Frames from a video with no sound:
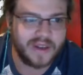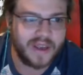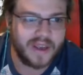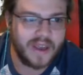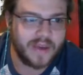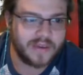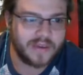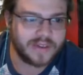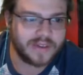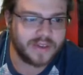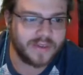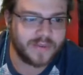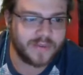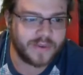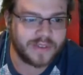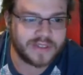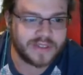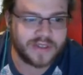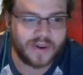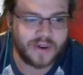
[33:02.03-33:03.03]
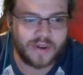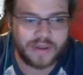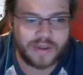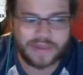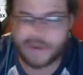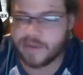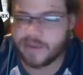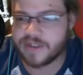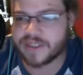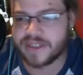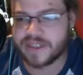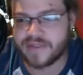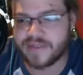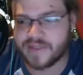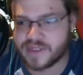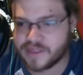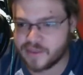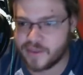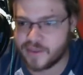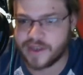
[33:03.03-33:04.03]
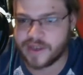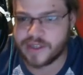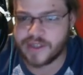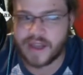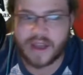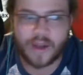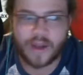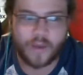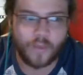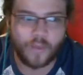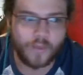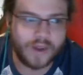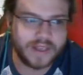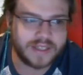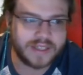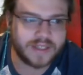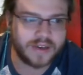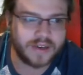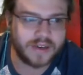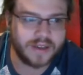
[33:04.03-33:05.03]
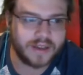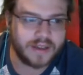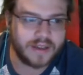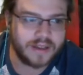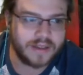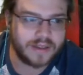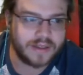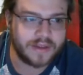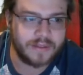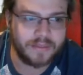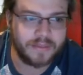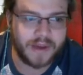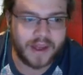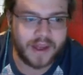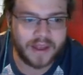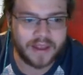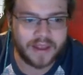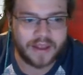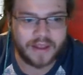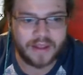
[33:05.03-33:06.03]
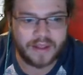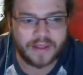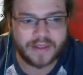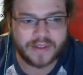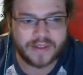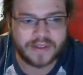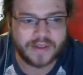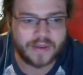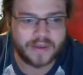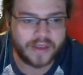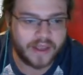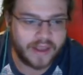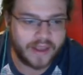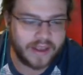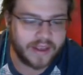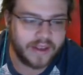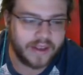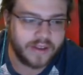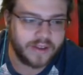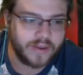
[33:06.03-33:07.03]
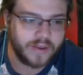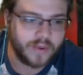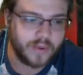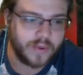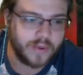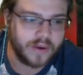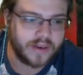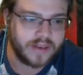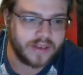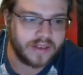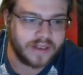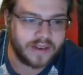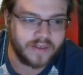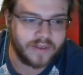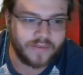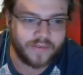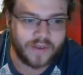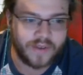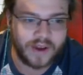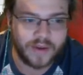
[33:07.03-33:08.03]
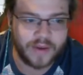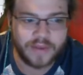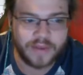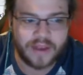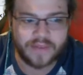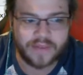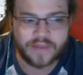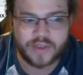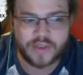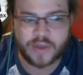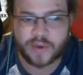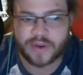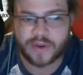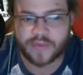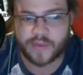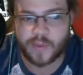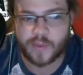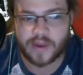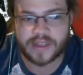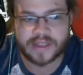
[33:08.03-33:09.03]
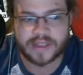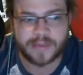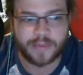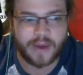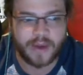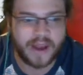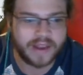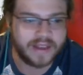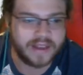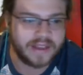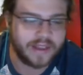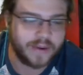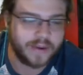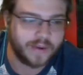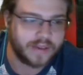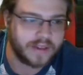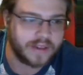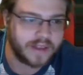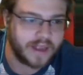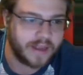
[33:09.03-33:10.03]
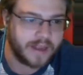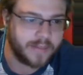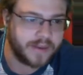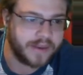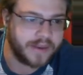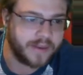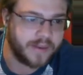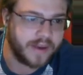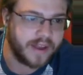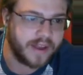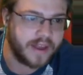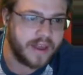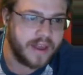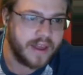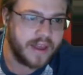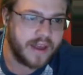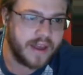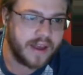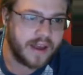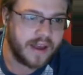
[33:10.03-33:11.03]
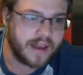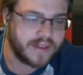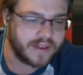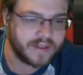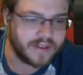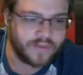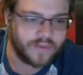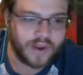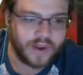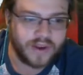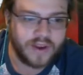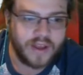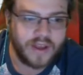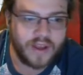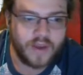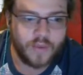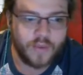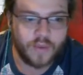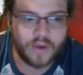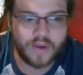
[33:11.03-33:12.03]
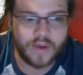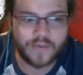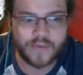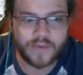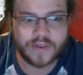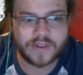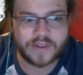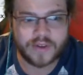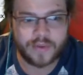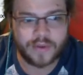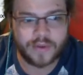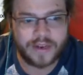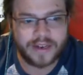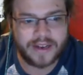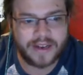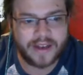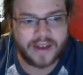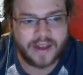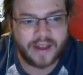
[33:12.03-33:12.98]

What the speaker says: Just go for a Snarl. I think we just have to switch. Waste our Gigalith. Goodbye, Gigalith. It's okay. You did fine. We have 2 different ways to proc it later in the game anyway. I think it's fine. We'll go for a Zarina